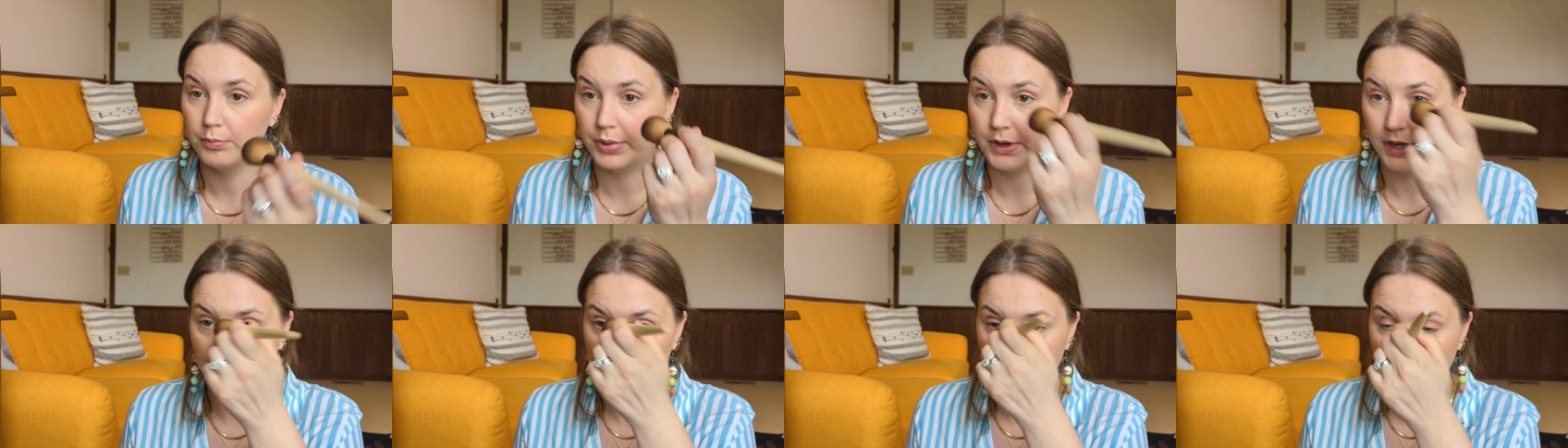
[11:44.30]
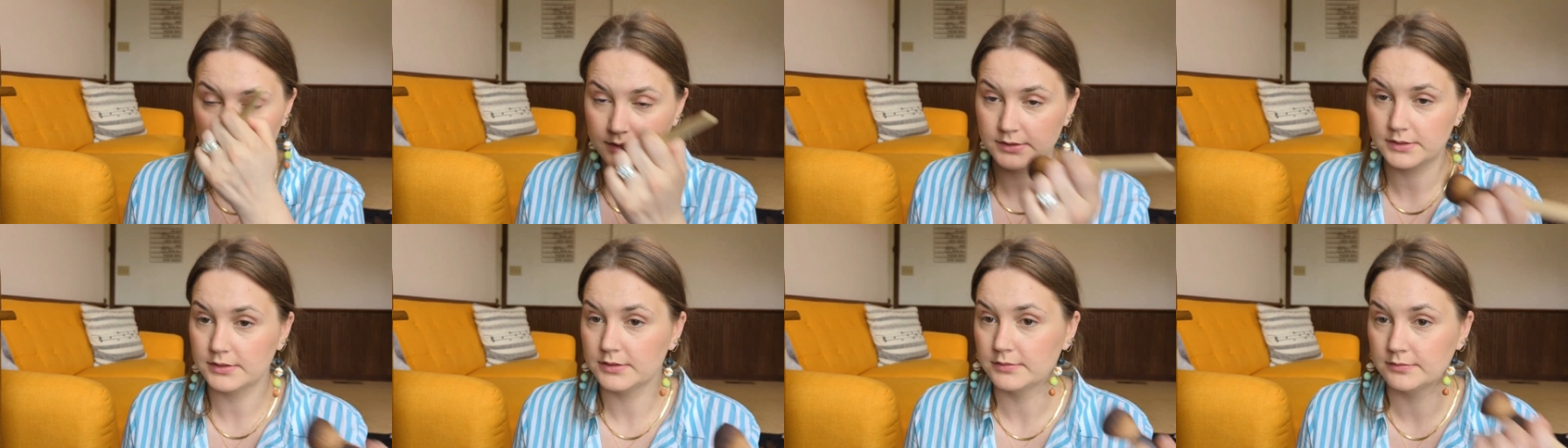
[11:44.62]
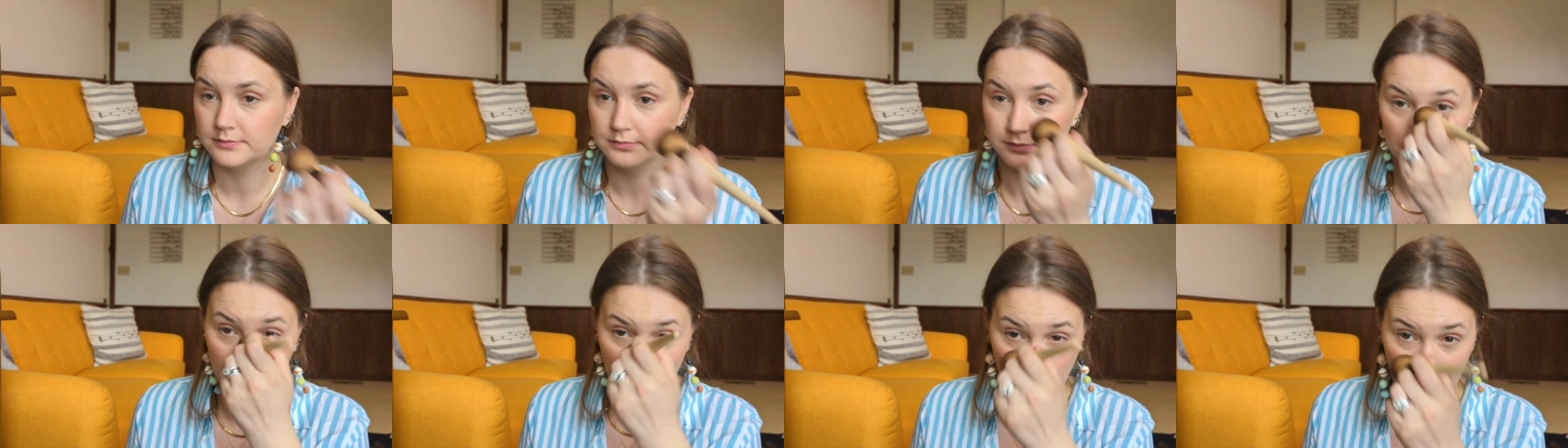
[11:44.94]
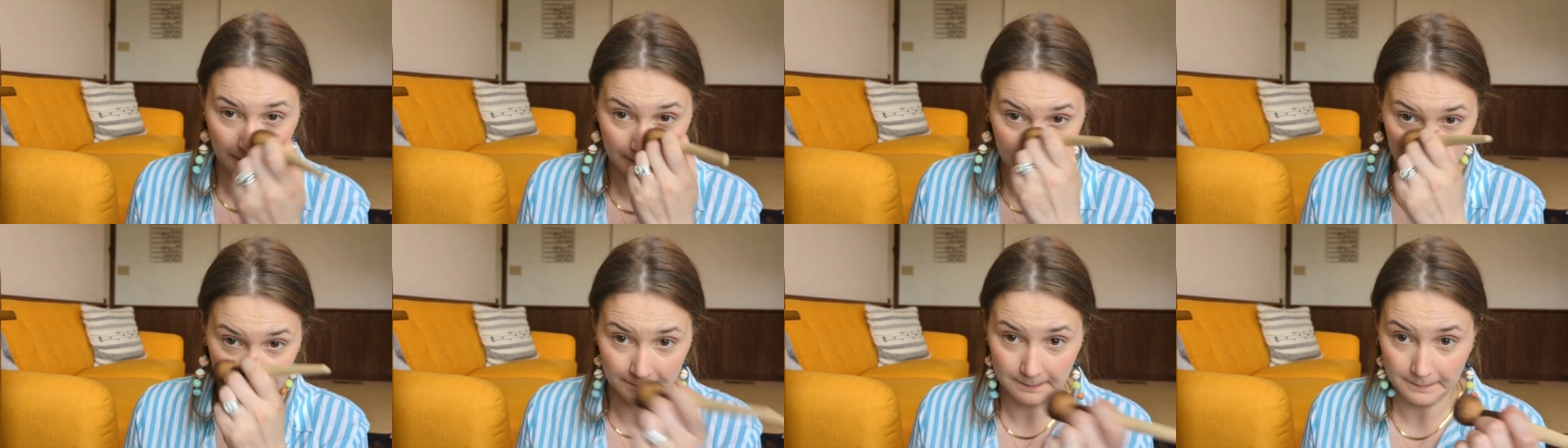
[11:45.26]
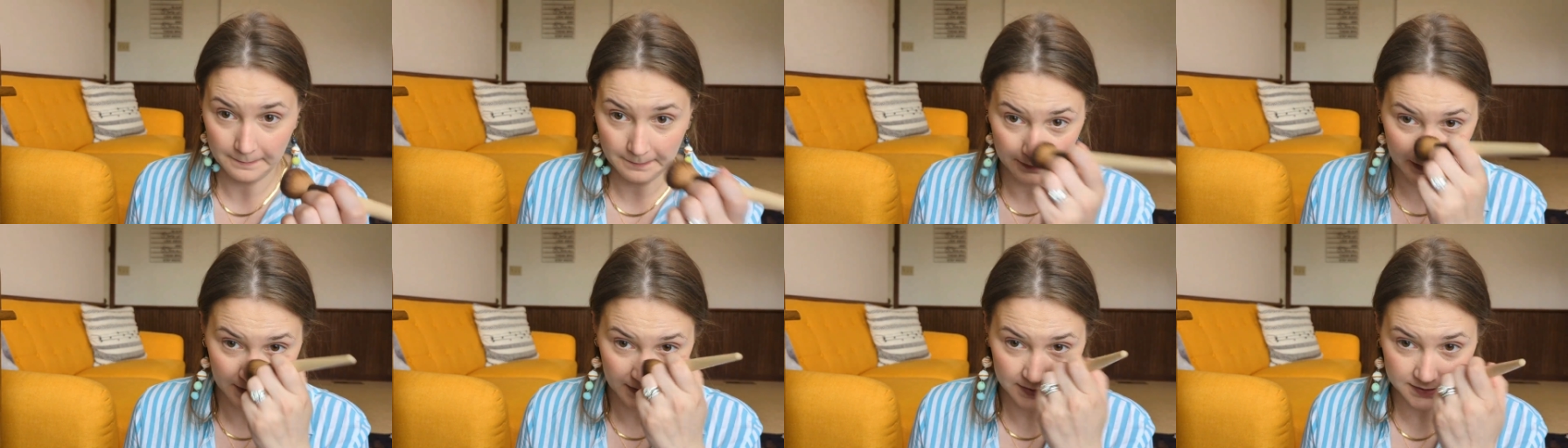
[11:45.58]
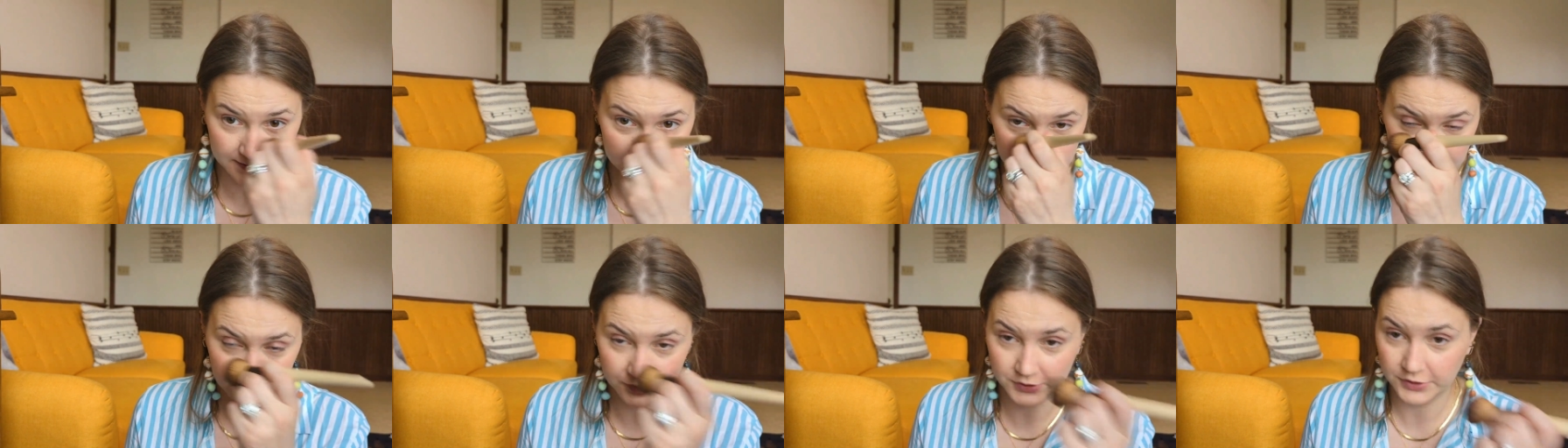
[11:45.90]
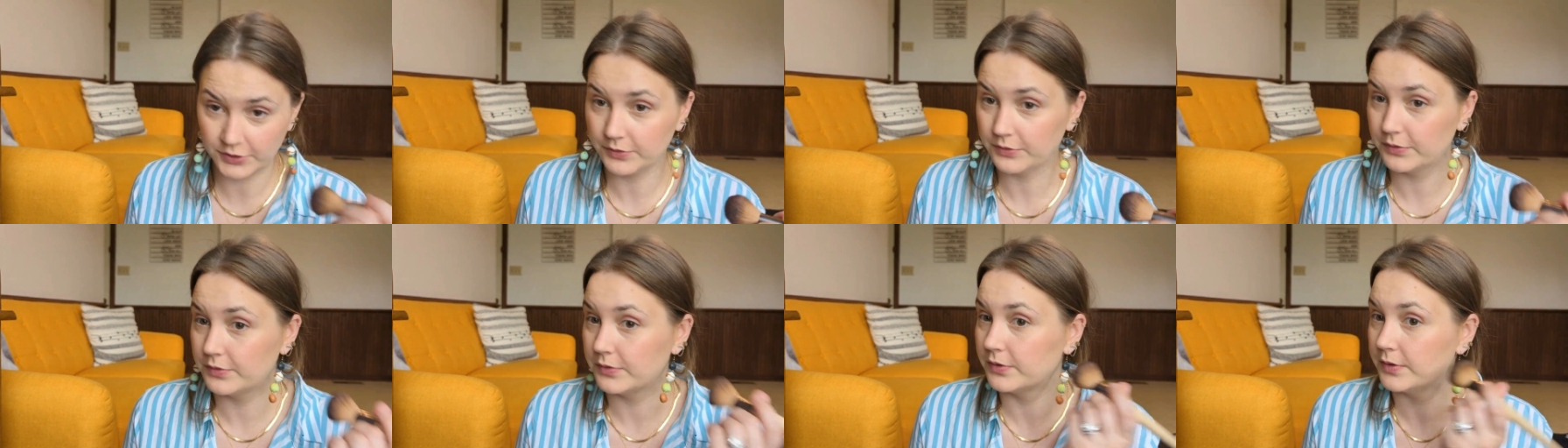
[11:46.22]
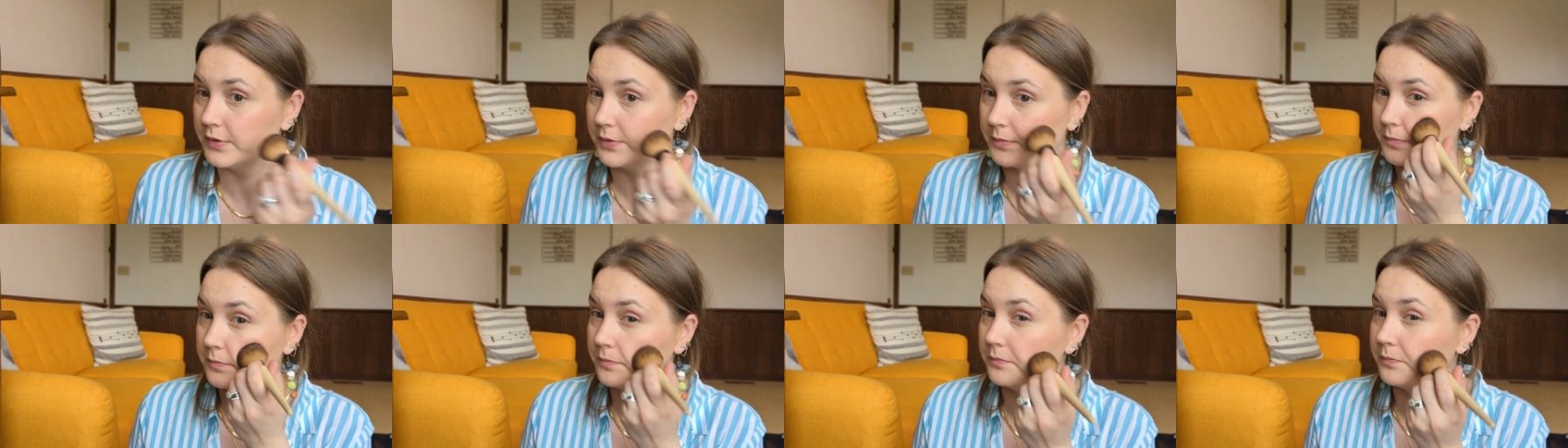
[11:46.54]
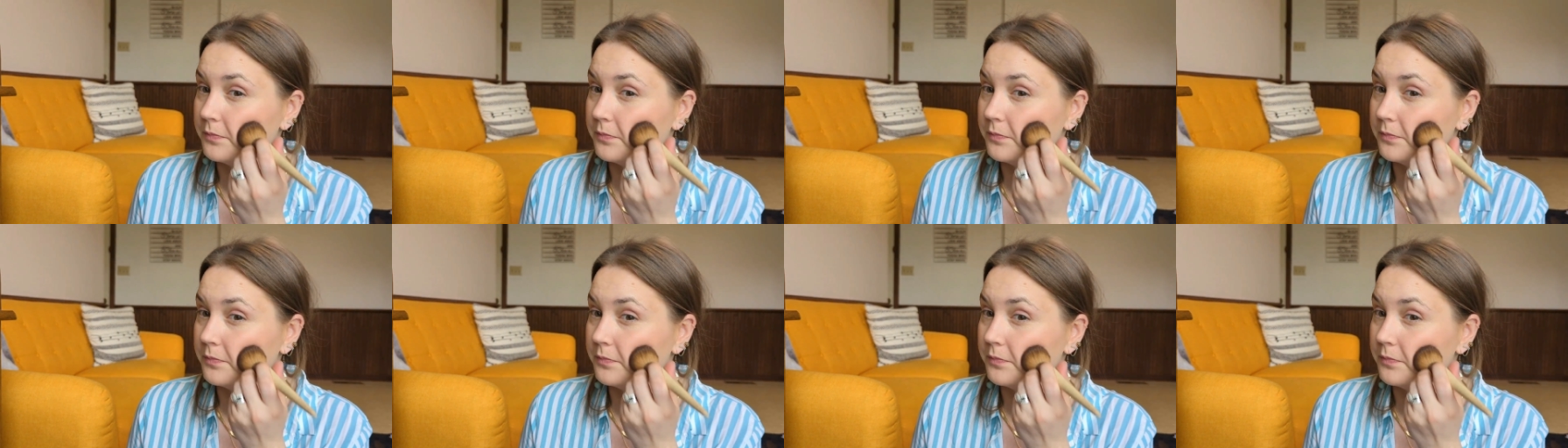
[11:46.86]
but it's the truth.